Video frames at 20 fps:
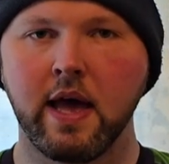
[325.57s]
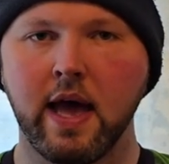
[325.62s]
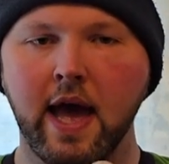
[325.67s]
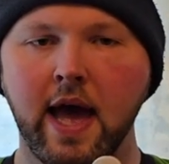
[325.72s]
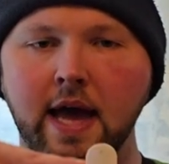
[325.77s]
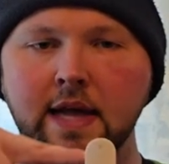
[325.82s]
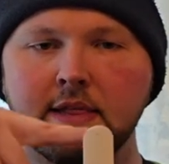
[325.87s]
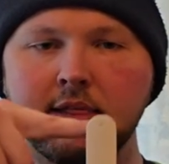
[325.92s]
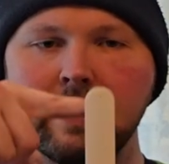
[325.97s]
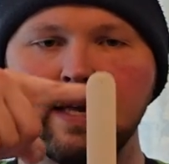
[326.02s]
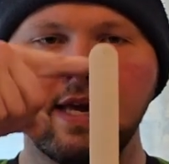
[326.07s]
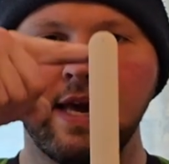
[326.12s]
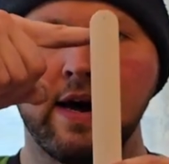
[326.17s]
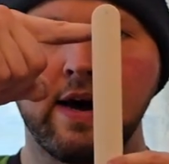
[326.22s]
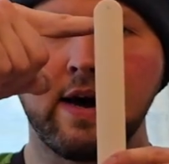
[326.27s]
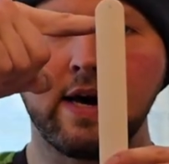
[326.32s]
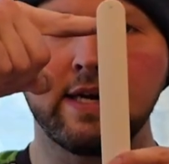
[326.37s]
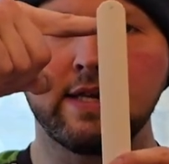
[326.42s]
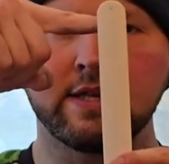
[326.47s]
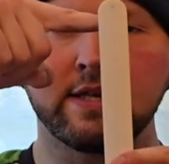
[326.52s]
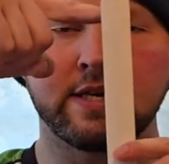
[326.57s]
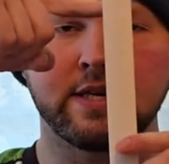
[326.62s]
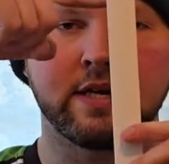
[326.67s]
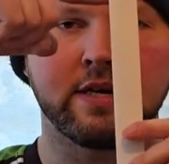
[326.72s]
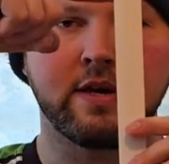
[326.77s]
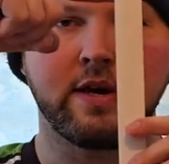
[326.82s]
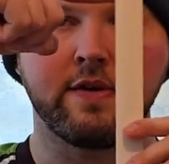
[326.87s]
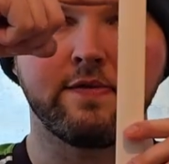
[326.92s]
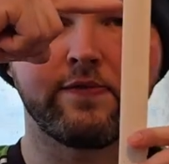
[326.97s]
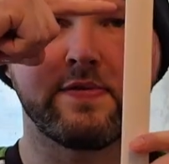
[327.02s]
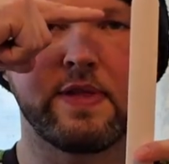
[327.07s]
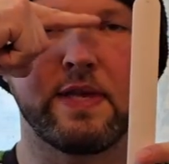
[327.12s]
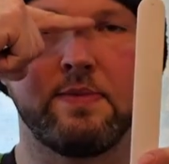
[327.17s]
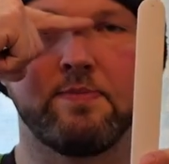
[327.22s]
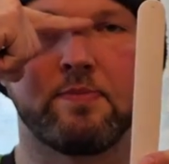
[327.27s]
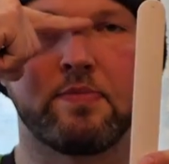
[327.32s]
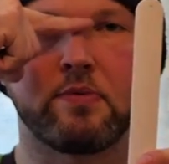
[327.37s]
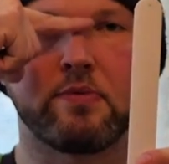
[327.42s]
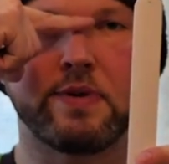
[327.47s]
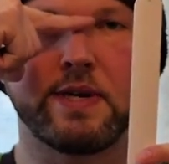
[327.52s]
at the height of the
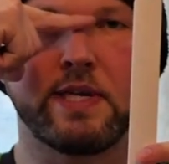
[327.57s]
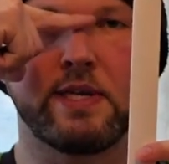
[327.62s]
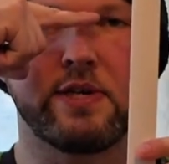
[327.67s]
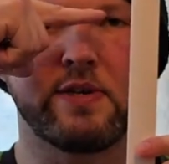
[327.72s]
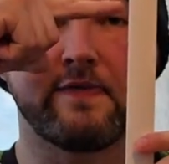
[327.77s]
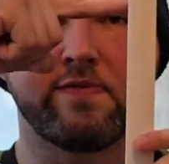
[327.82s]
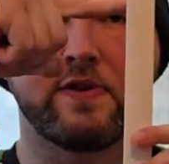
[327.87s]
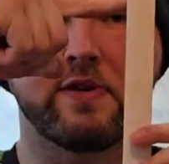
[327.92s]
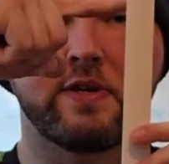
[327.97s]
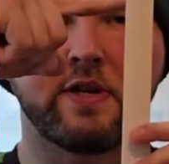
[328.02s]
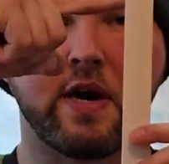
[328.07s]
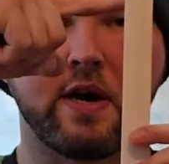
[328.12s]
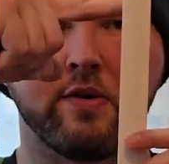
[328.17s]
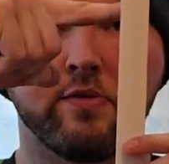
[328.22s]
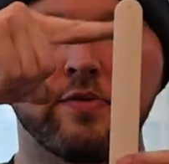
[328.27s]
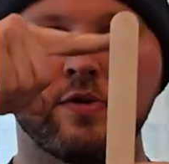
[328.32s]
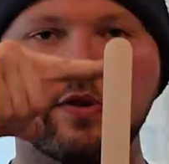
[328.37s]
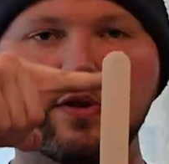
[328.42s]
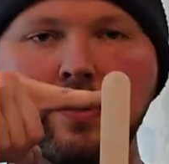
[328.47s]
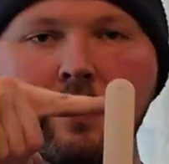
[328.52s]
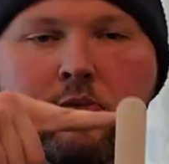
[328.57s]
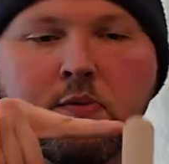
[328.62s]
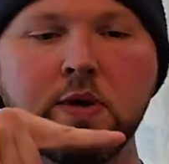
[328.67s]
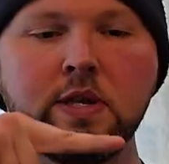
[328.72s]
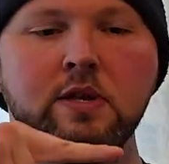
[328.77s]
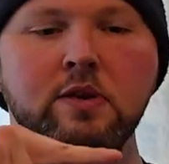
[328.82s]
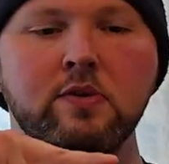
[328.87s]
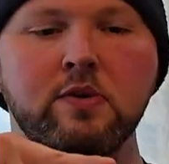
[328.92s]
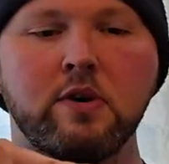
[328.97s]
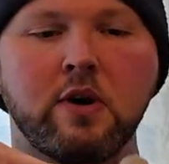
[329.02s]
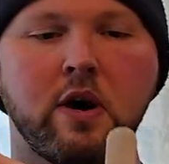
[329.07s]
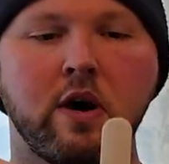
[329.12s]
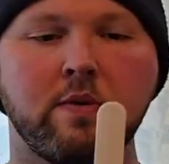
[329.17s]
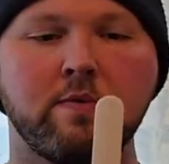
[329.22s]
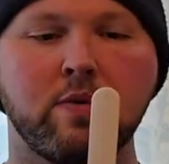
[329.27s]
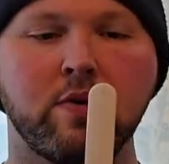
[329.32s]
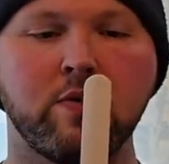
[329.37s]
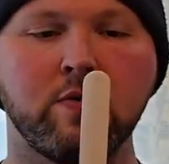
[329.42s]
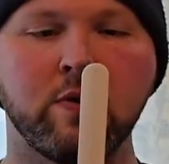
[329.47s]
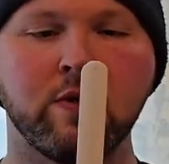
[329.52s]
bridge of your nose. So when you
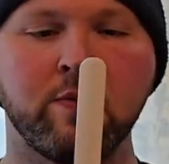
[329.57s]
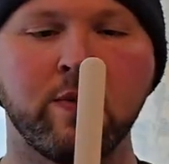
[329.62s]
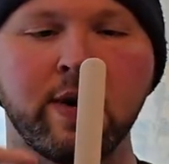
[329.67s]
come all the